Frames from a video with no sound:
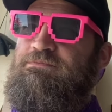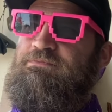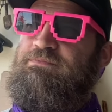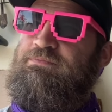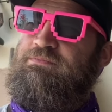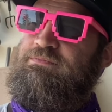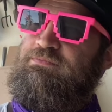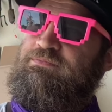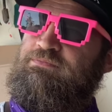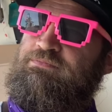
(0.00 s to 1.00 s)

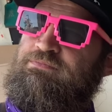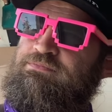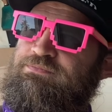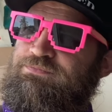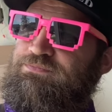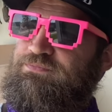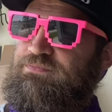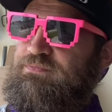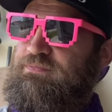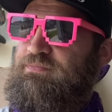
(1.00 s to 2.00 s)

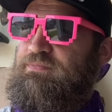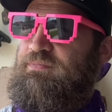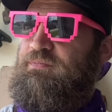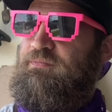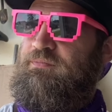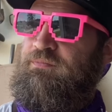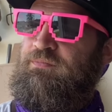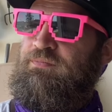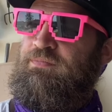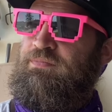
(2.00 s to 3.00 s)
No one is speaking in this clip.